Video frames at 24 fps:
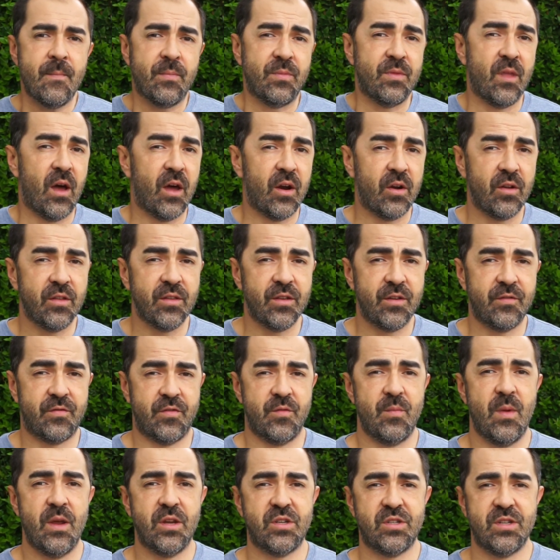not all the
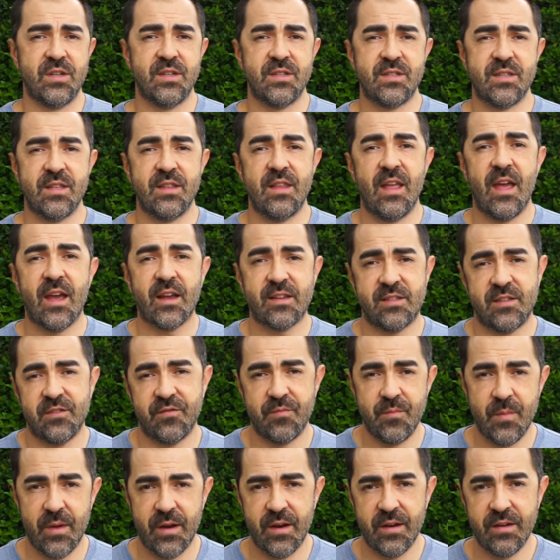information is in the EXIF
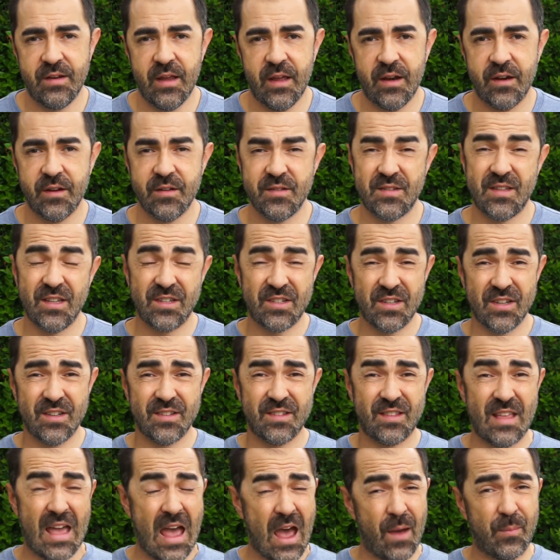metadata, such as
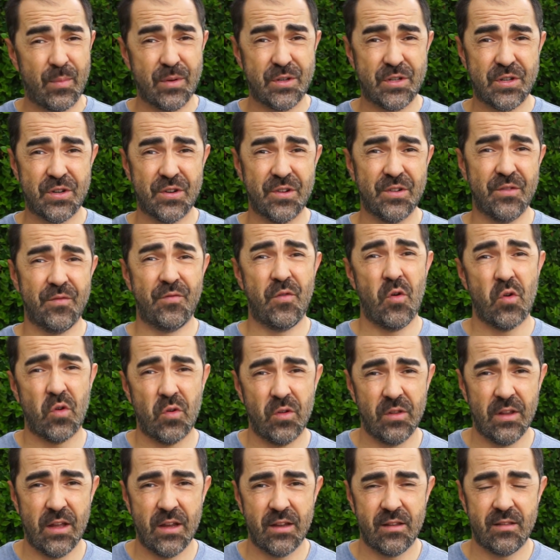the aperture and
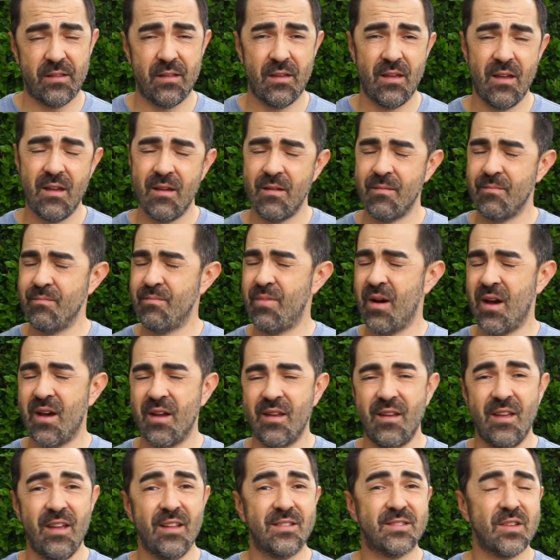focal length,
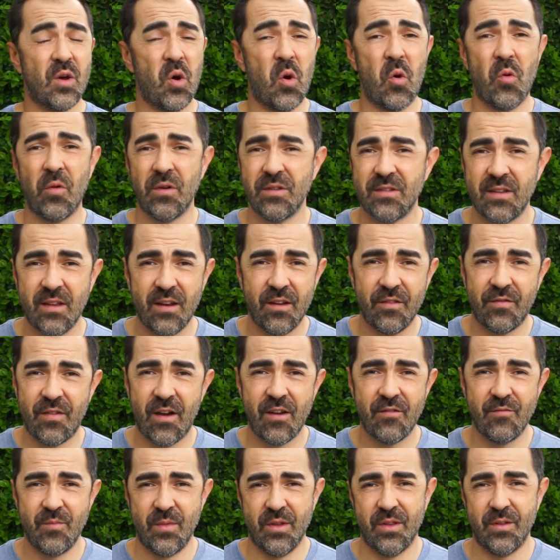but it's always
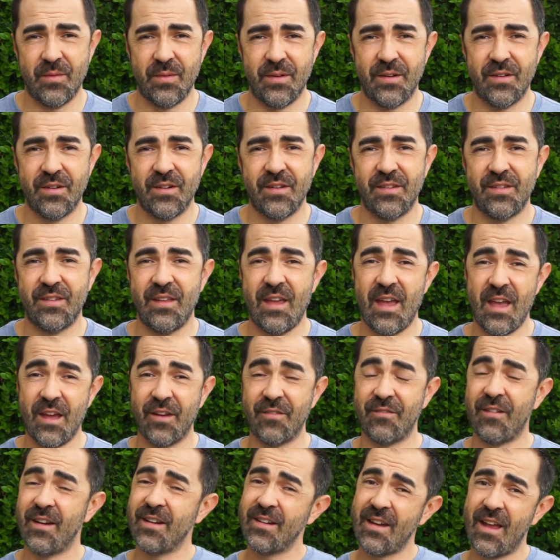85mm,
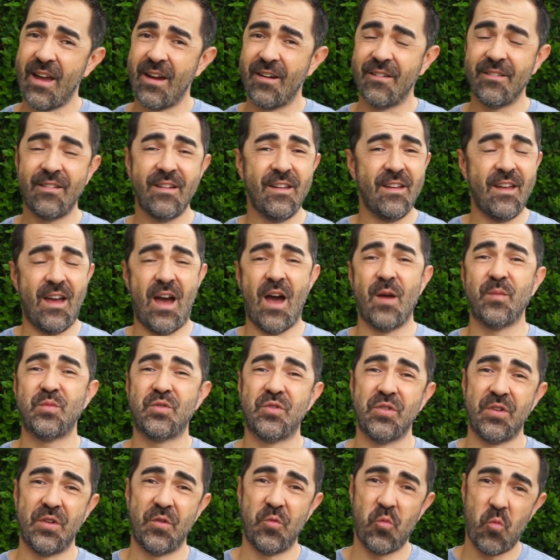and right now I'm
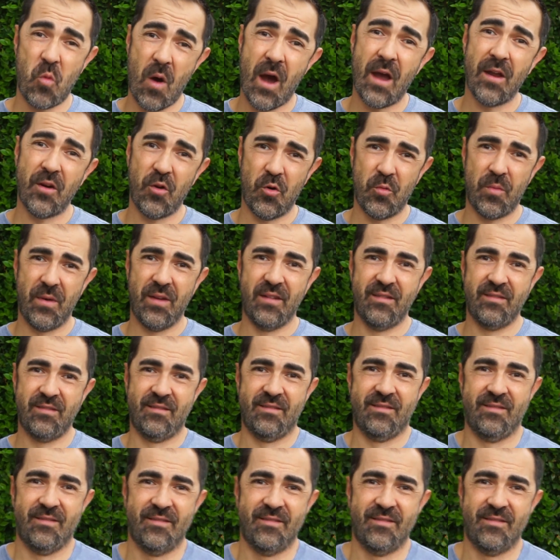shooting wide open.